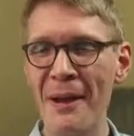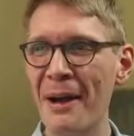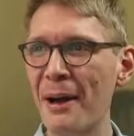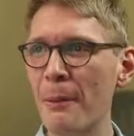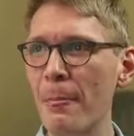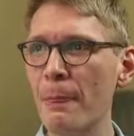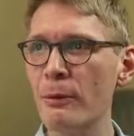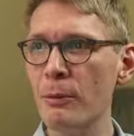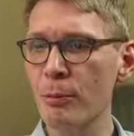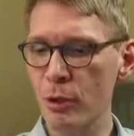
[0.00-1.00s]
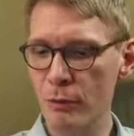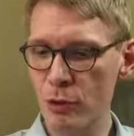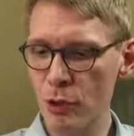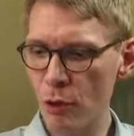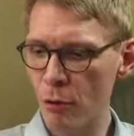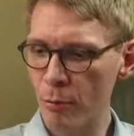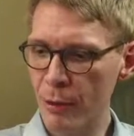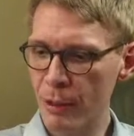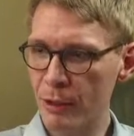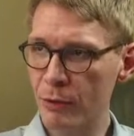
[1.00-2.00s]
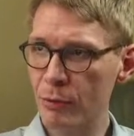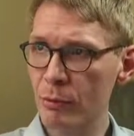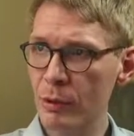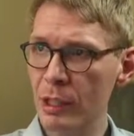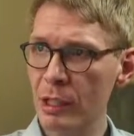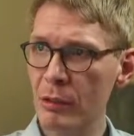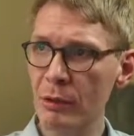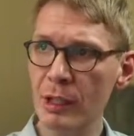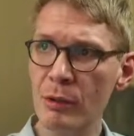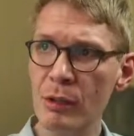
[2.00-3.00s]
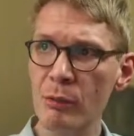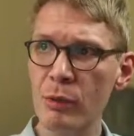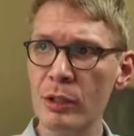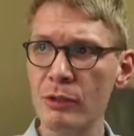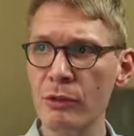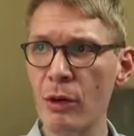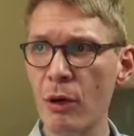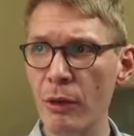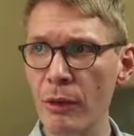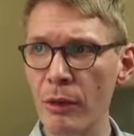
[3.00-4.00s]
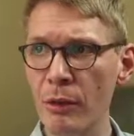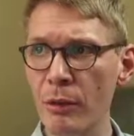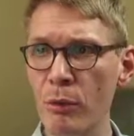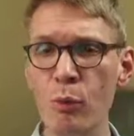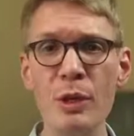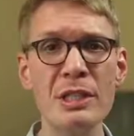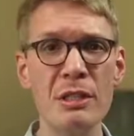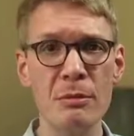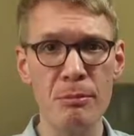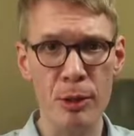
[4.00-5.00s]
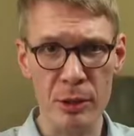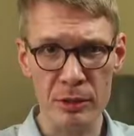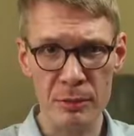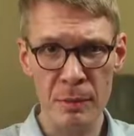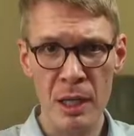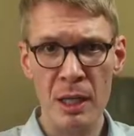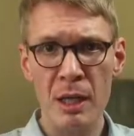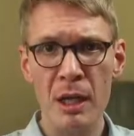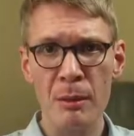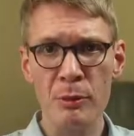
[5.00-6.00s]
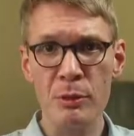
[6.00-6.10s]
The book of Job is here in what is called the wisdom books. So